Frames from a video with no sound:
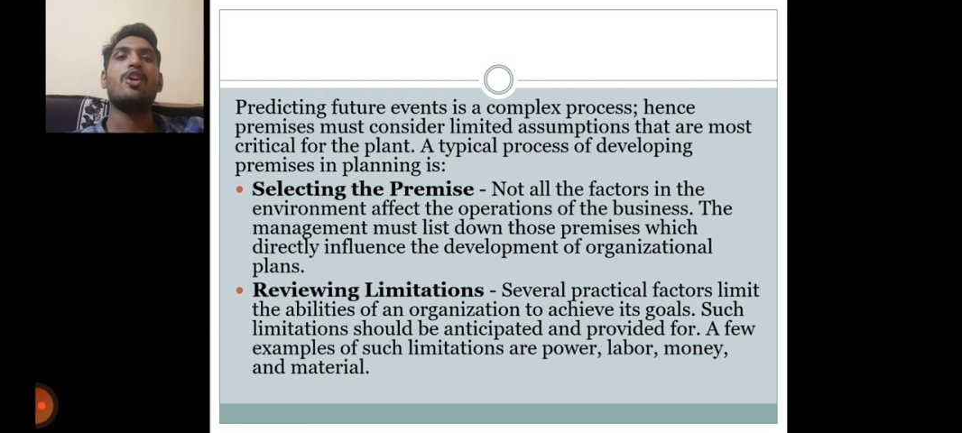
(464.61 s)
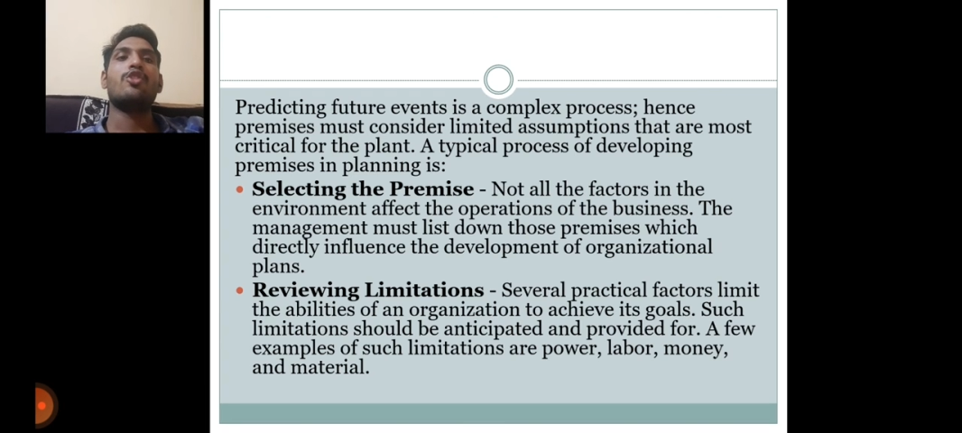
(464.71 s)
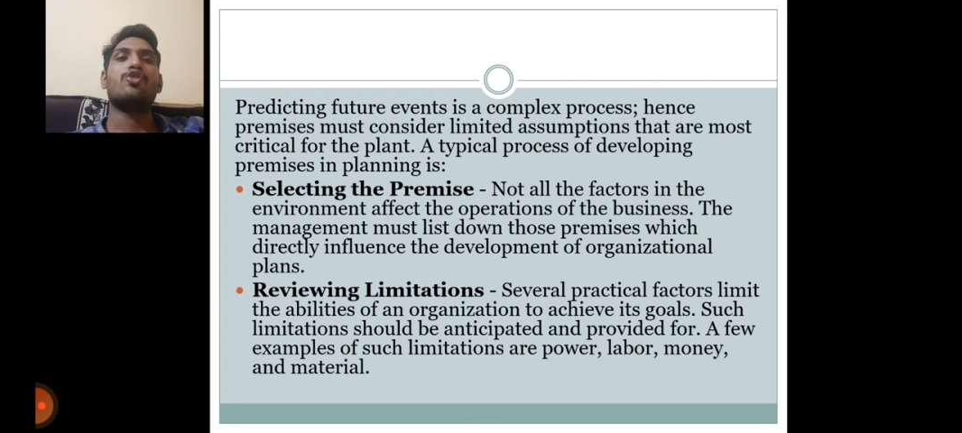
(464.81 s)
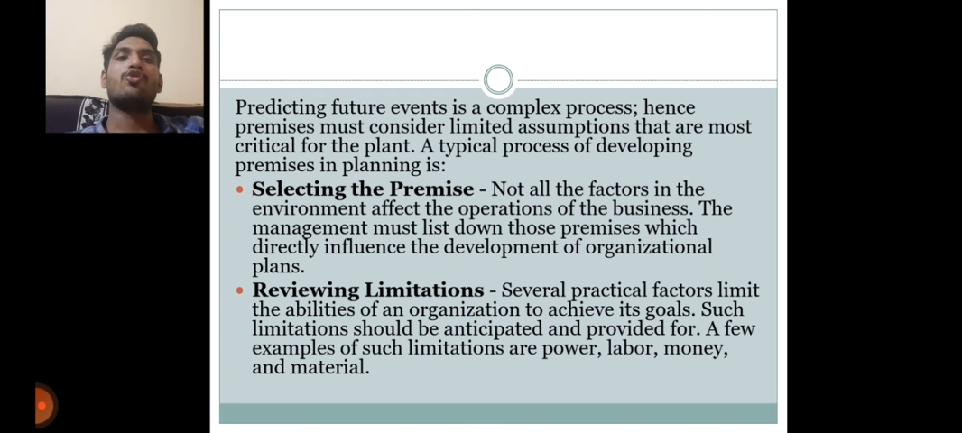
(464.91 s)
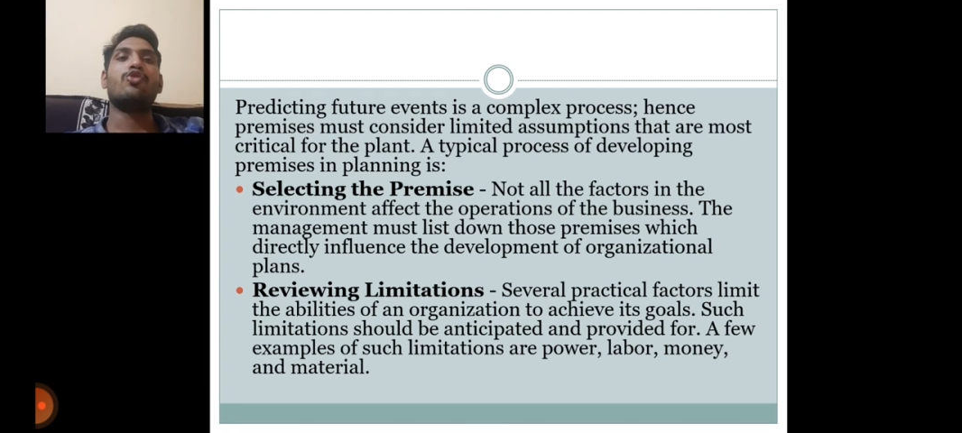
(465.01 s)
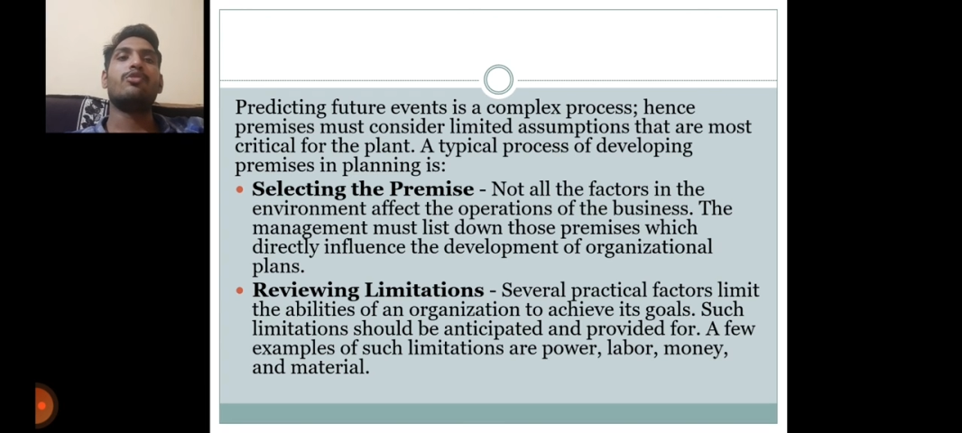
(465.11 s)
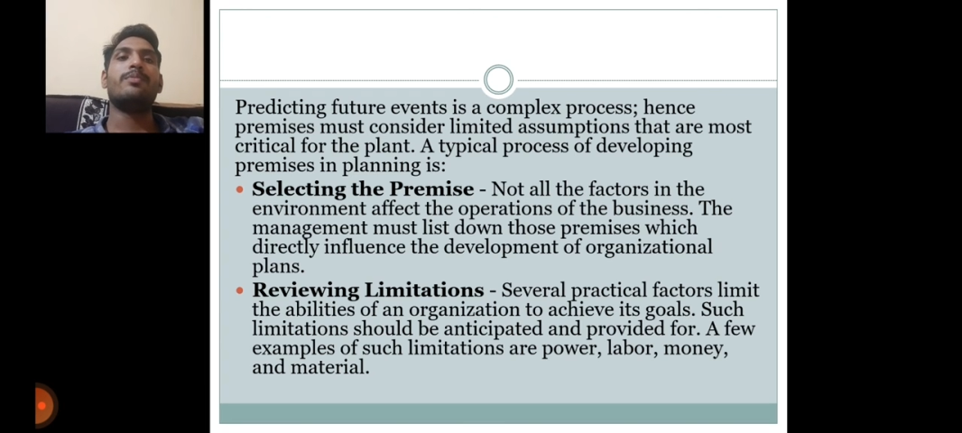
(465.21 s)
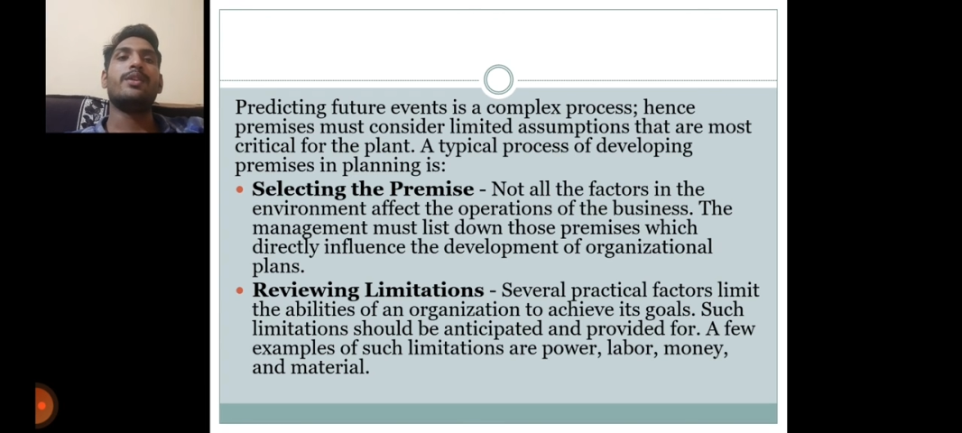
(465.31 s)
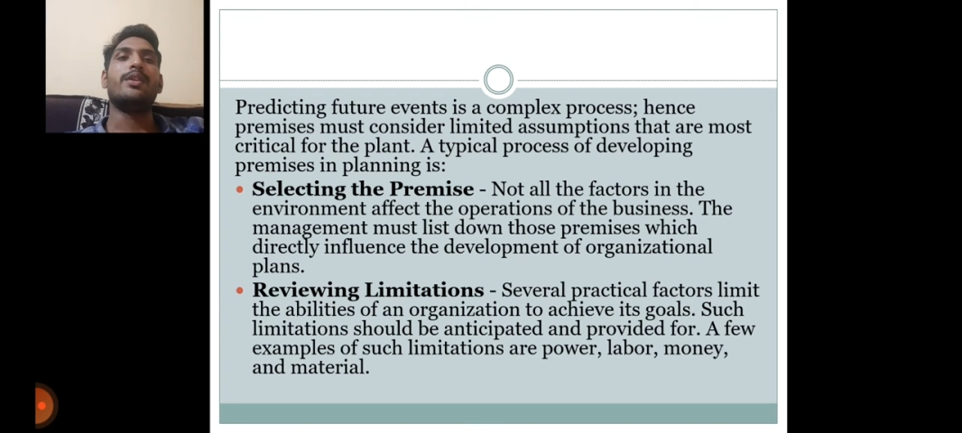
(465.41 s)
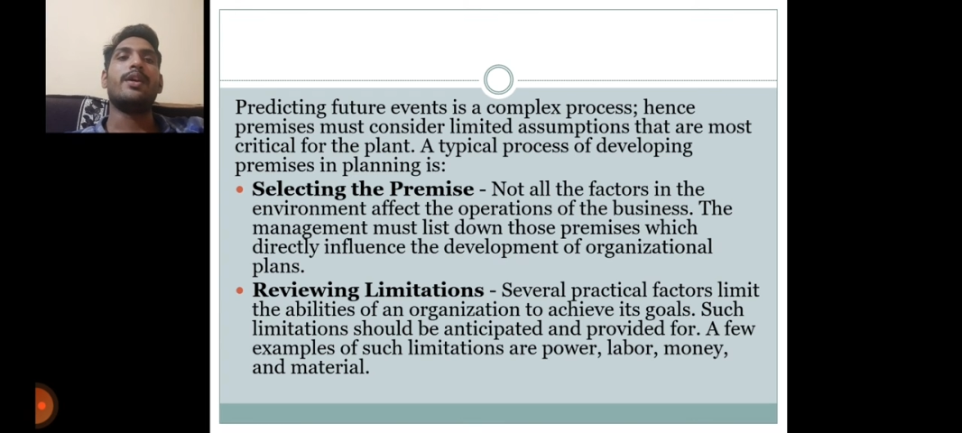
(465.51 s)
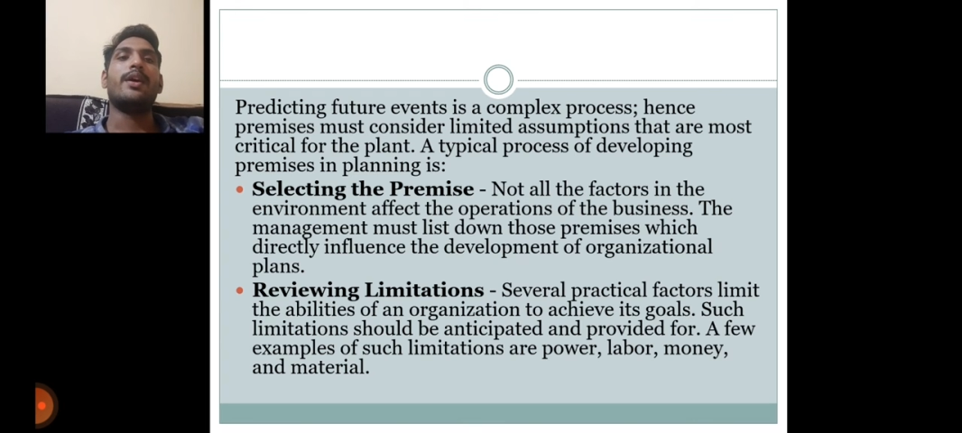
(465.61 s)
should be